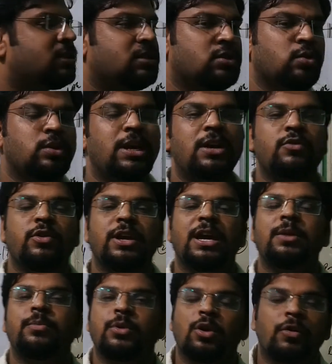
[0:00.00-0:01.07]
So that we
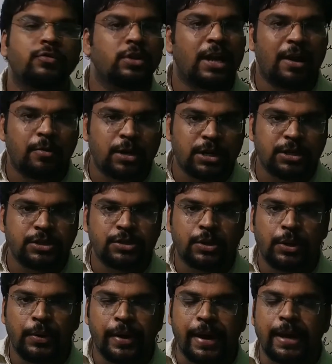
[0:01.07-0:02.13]
can pay off the liabilities.
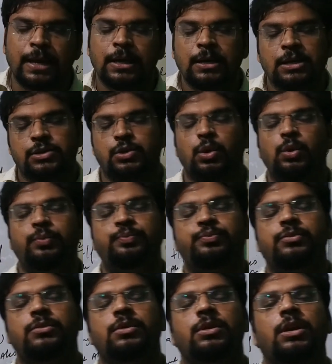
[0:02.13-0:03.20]
Okay,
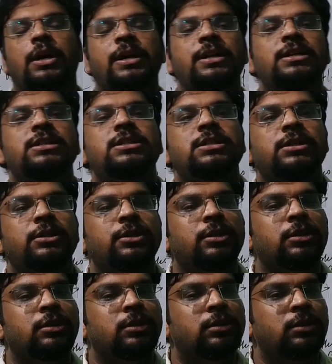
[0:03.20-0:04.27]
so it is
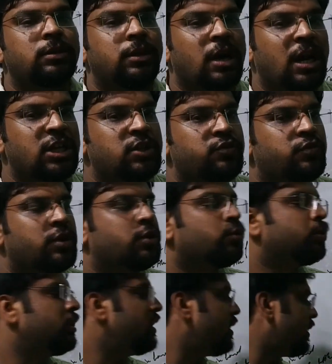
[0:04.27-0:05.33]
transferred to
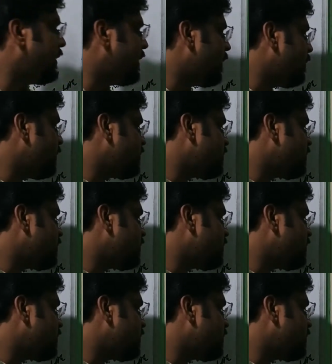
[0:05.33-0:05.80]
the debit